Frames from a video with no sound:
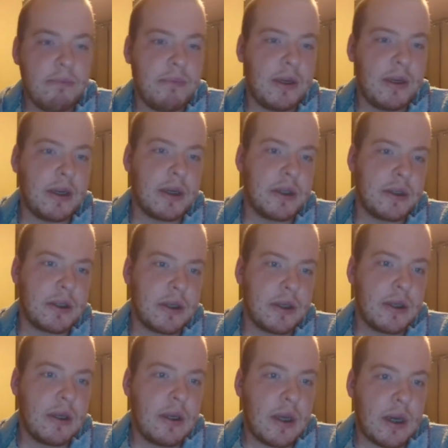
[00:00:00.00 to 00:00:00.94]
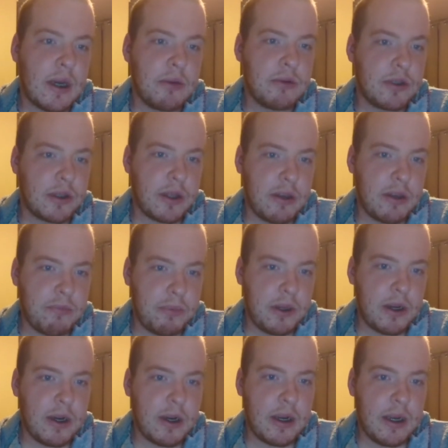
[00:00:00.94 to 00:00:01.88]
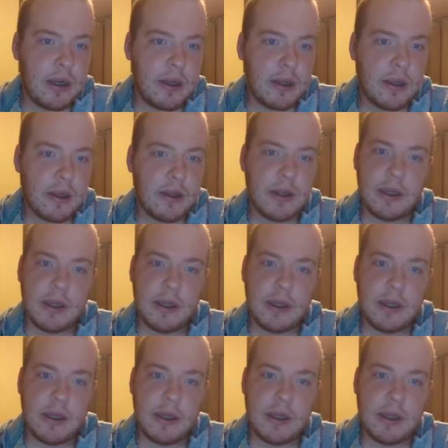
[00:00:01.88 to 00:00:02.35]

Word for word: because I was left behind,